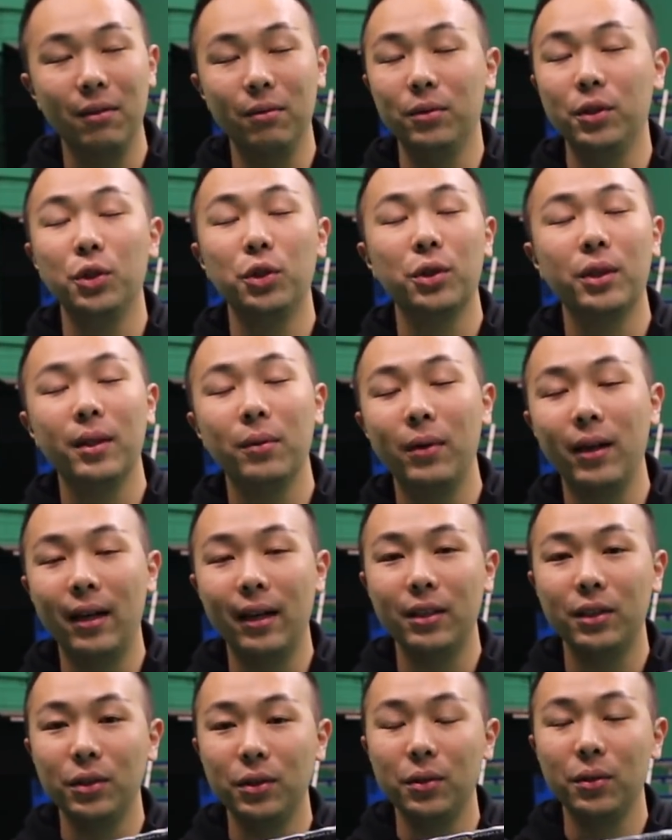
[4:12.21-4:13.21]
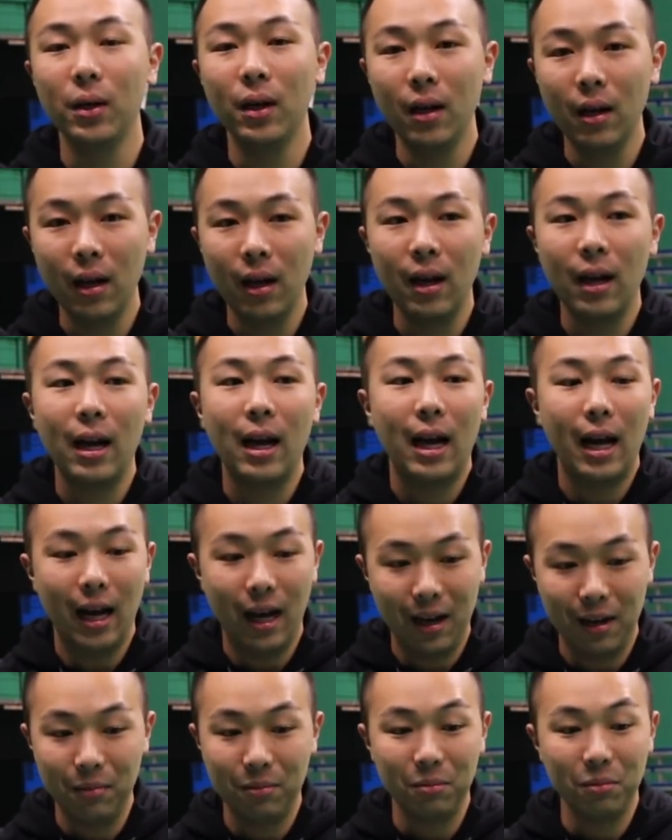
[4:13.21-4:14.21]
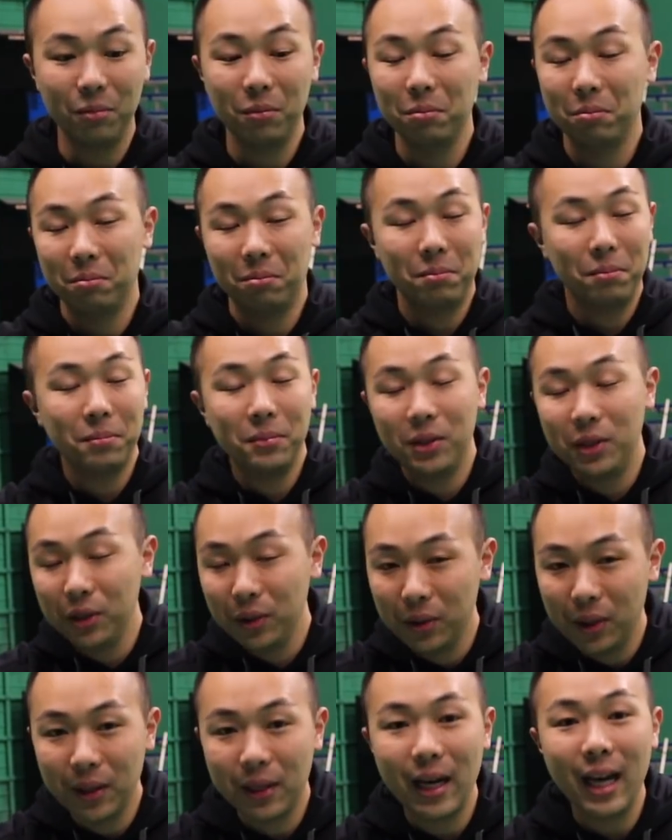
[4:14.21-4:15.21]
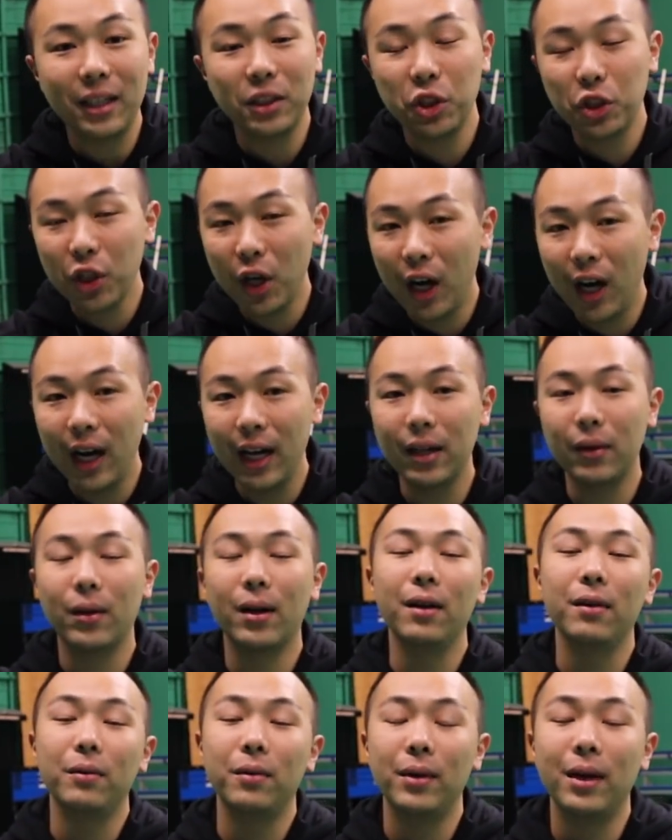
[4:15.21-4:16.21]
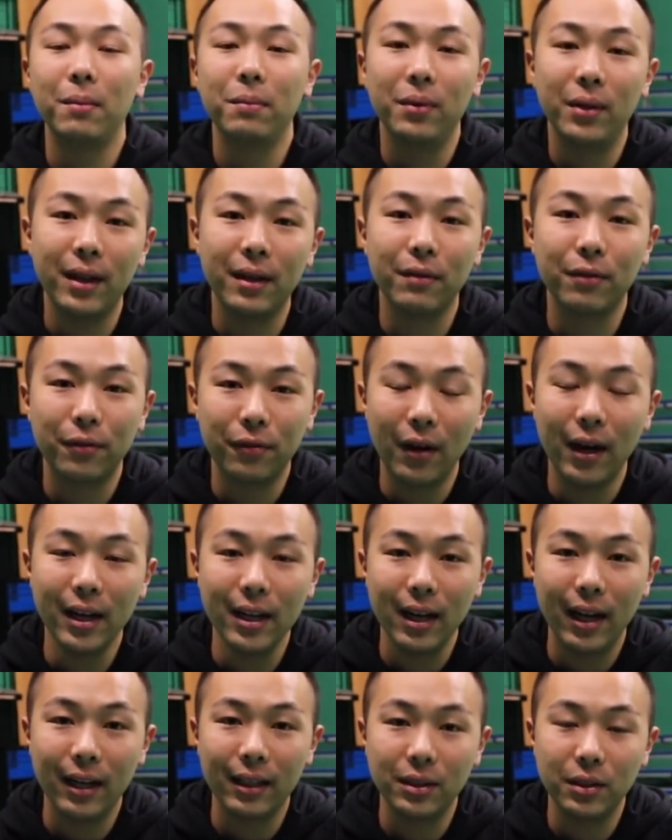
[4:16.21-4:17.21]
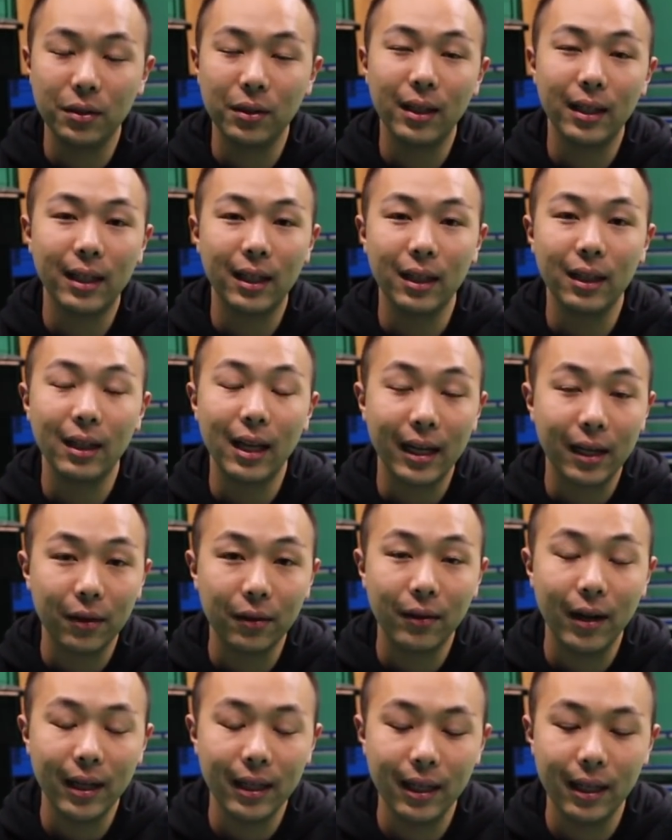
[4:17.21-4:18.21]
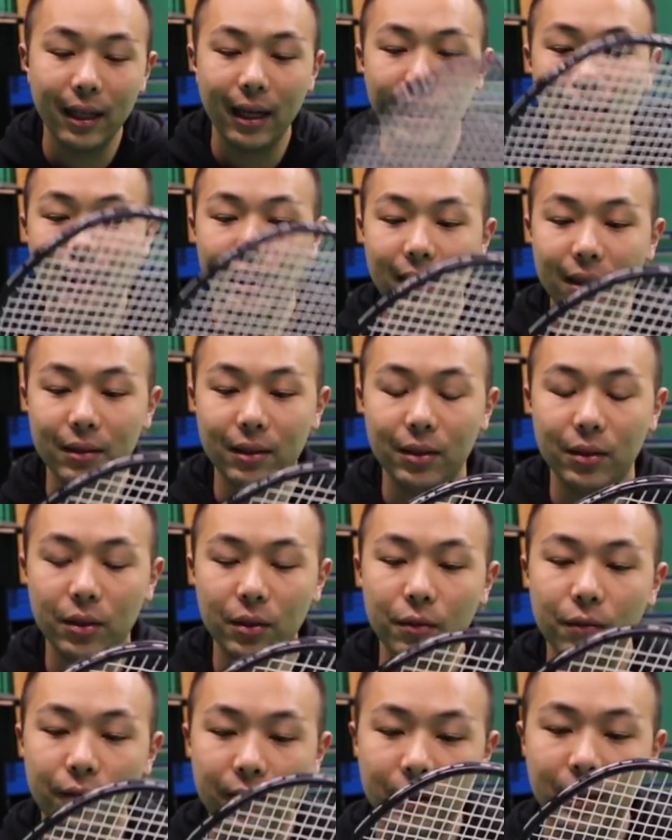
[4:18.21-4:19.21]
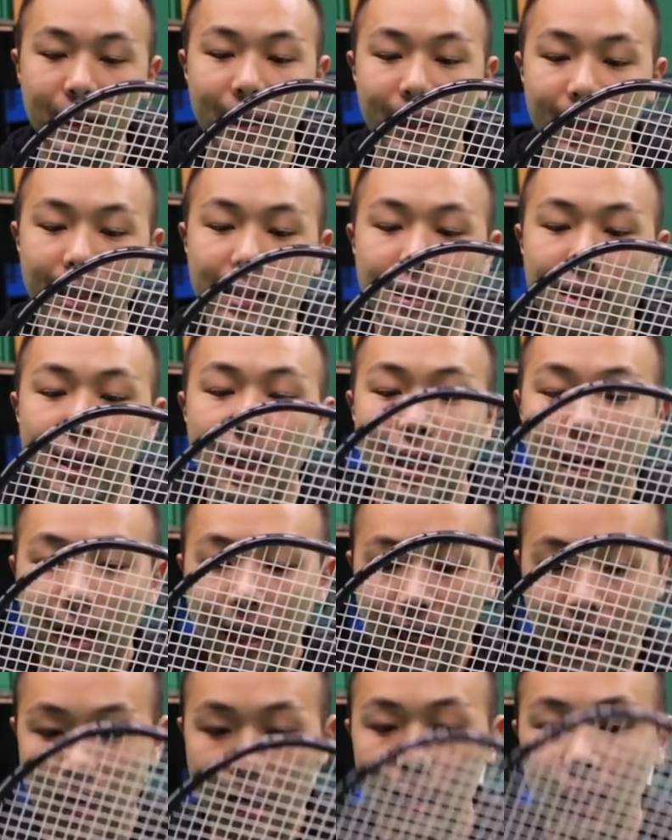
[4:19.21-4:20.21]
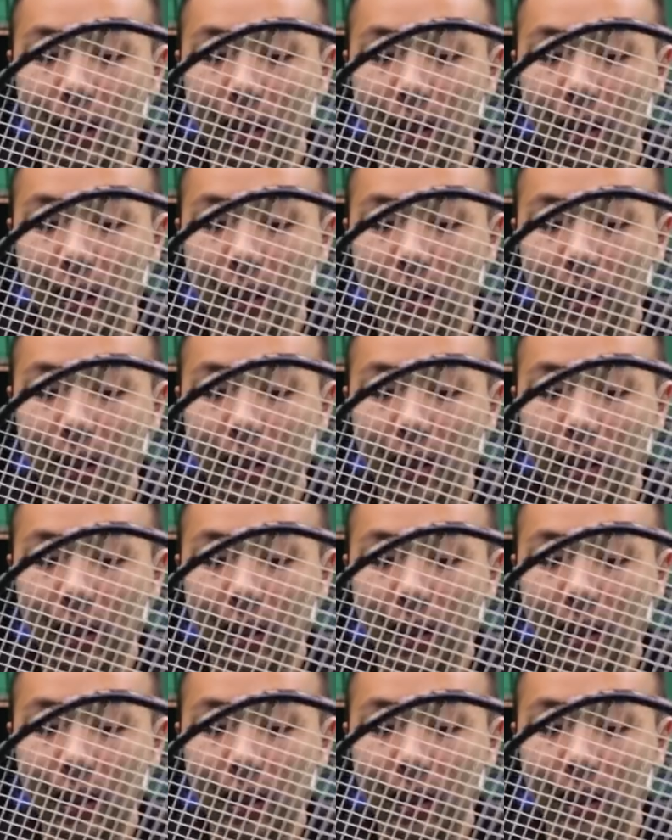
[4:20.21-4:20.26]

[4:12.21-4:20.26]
Usually when I do a net shot or when I'm playing front, I do like a lighter racket, and I do feel like it's a